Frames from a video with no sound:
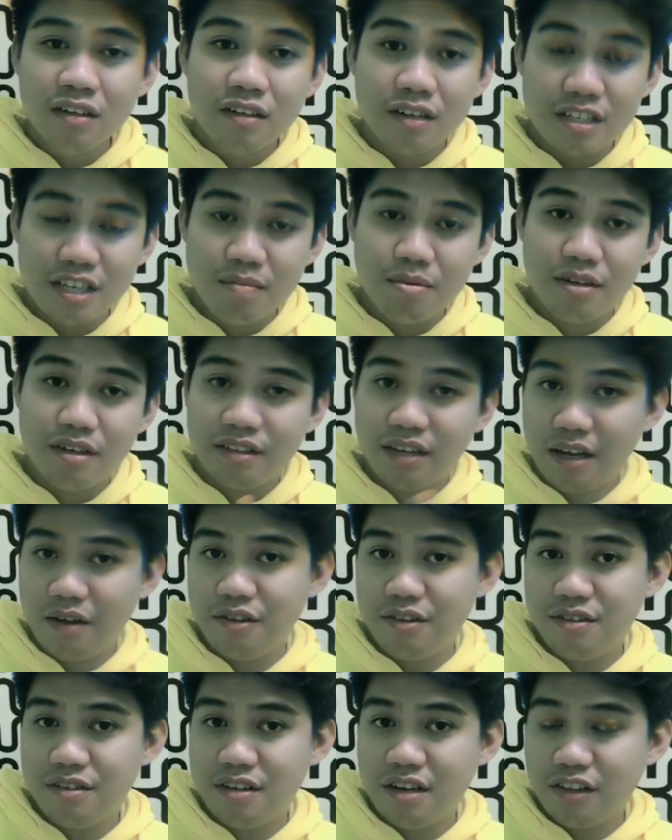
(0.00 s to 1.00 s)
resibo ng 3
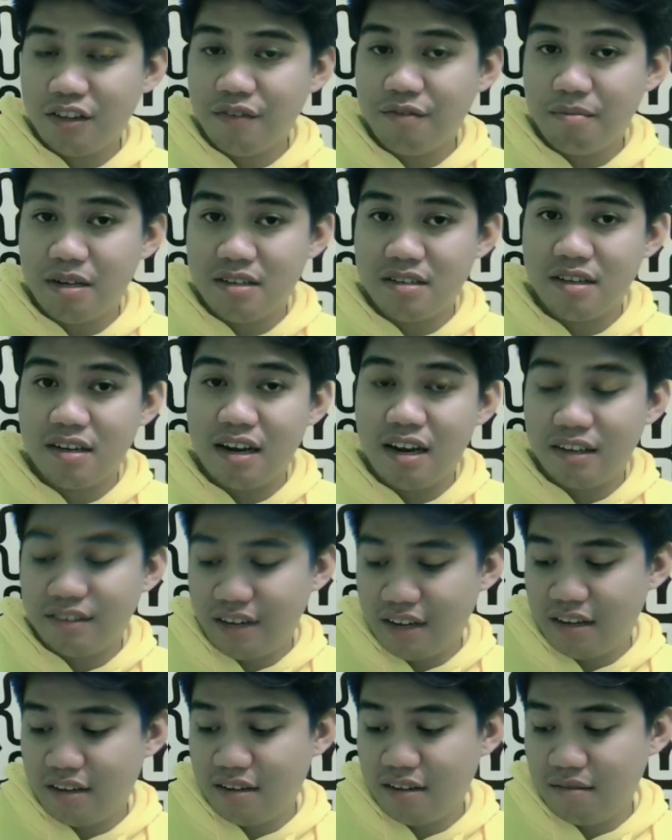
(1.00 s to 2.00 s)
consecutive months ng
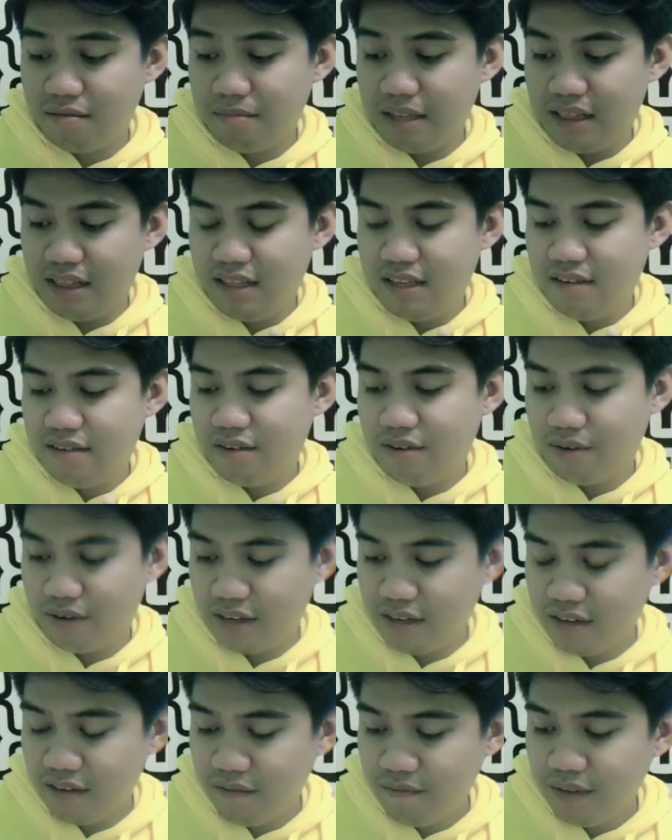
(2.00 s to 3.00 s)
electric bill. Okay?
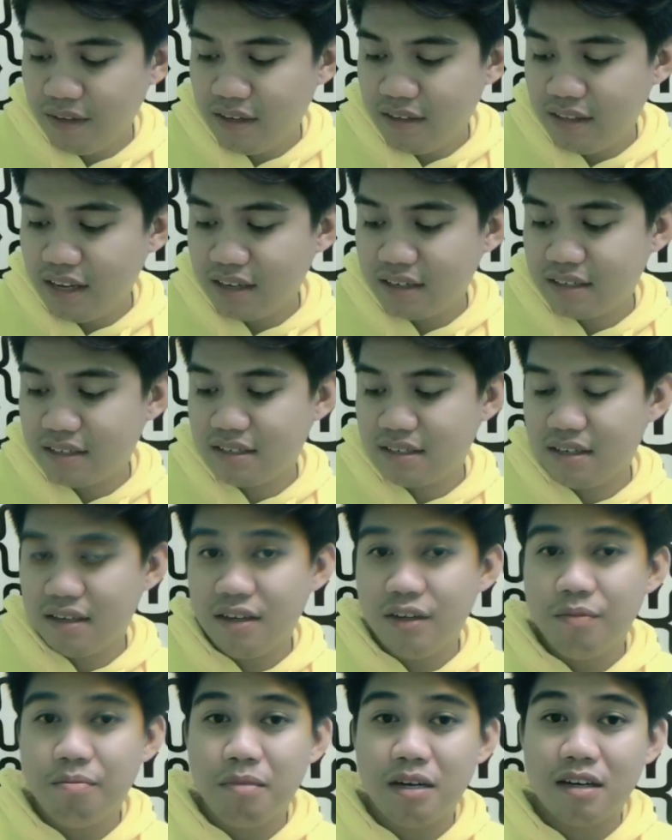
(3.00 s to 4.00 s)
Next,
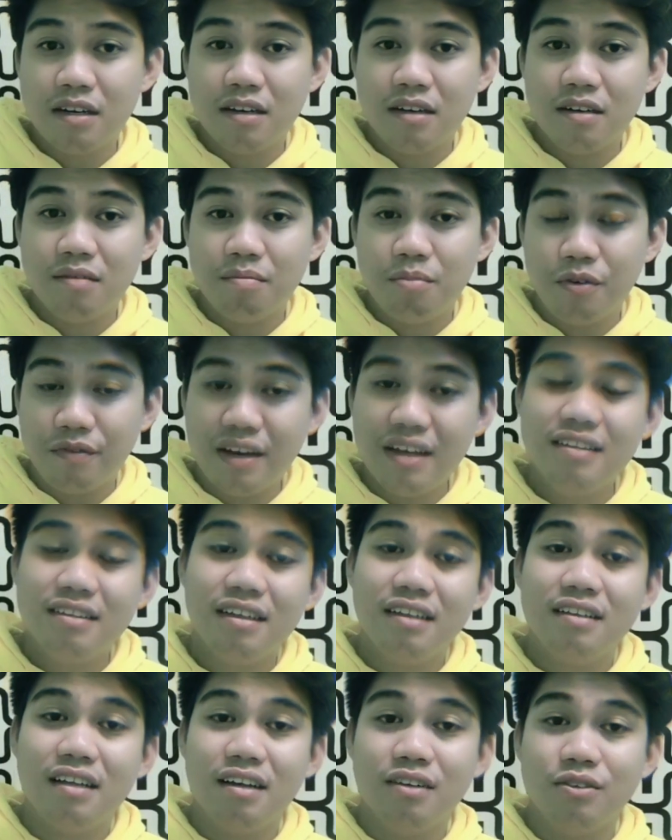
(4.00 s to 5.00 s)
mag-provide
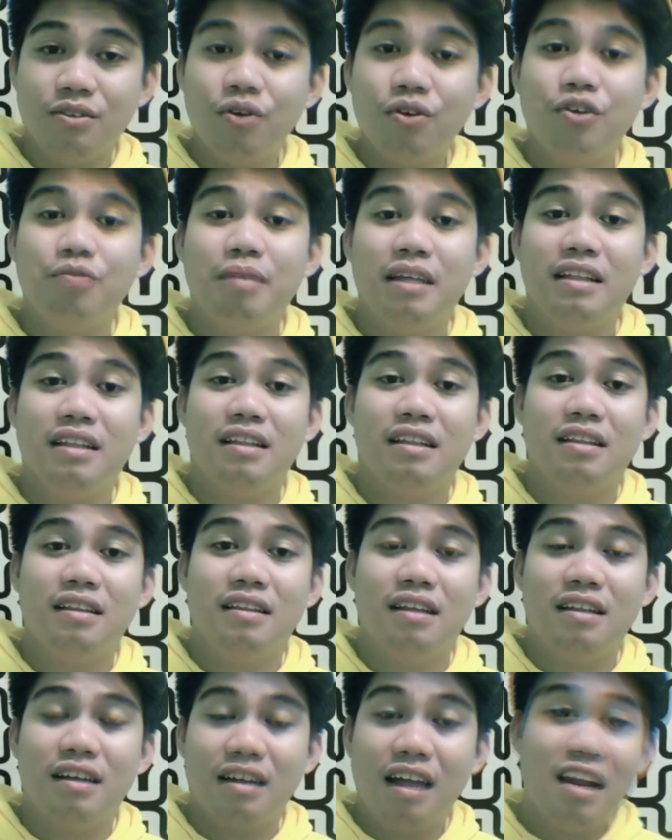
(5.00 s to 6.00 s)
din ng document
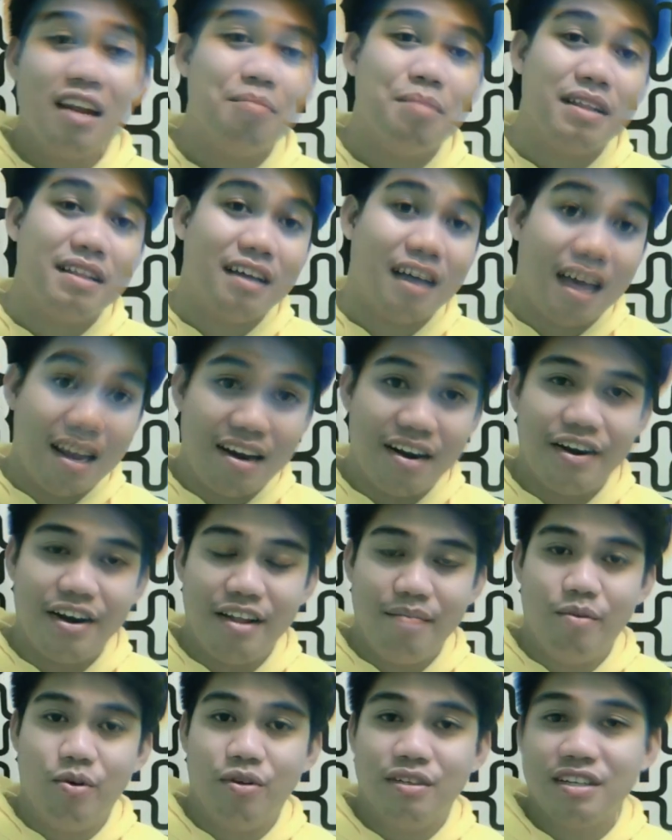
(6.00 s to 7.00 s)
na naglalaman ng
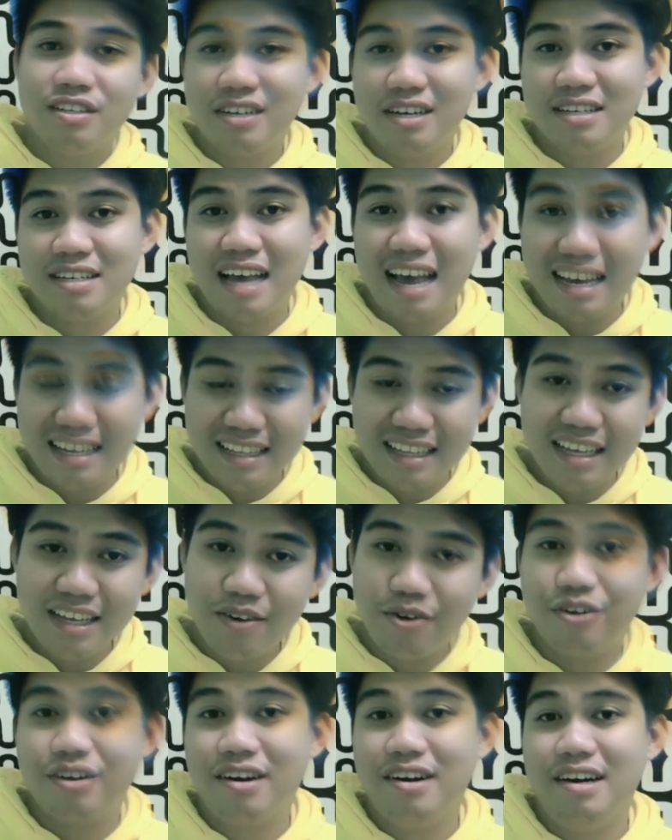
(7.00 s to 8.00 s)
LRN mo, such as
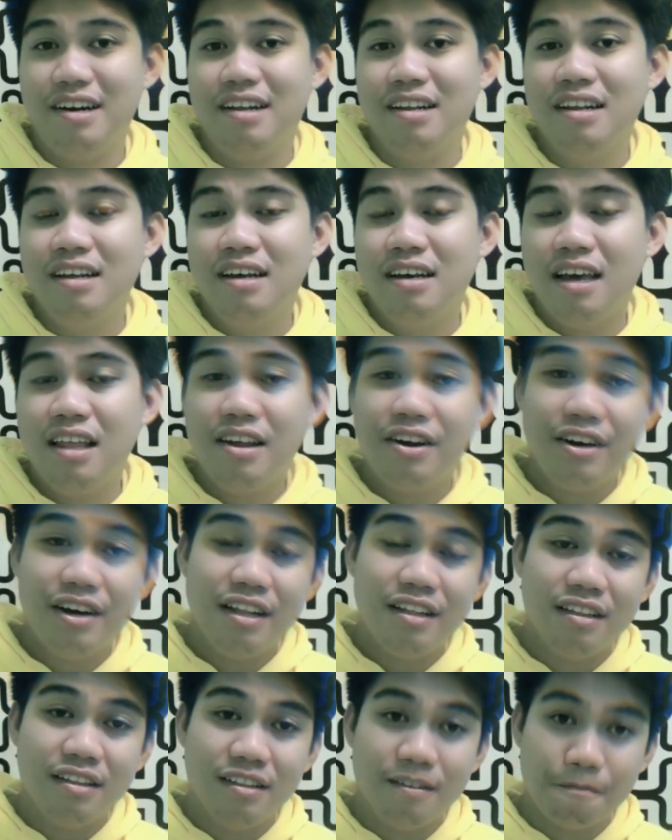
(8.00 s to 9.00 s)
ID or card,
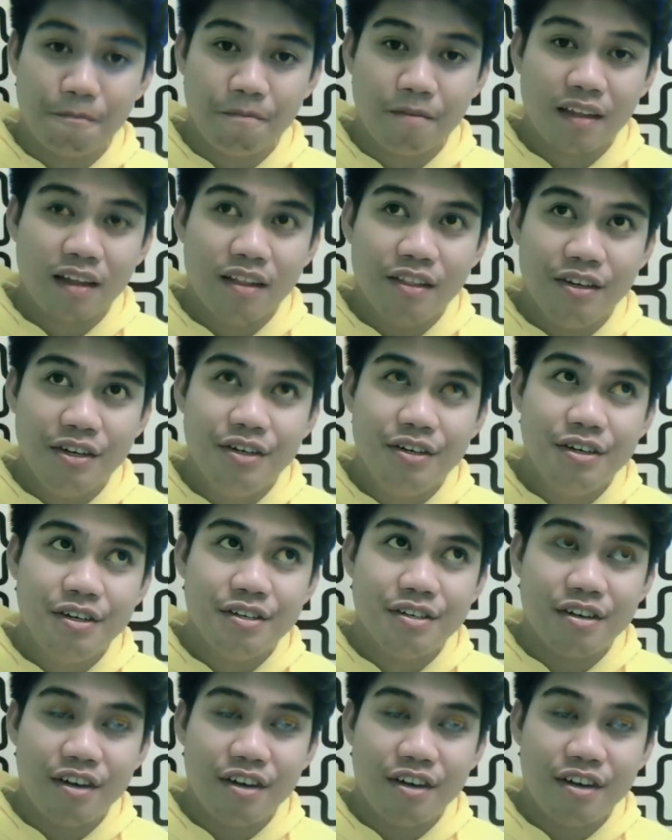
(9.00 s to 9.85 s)
LRN learner's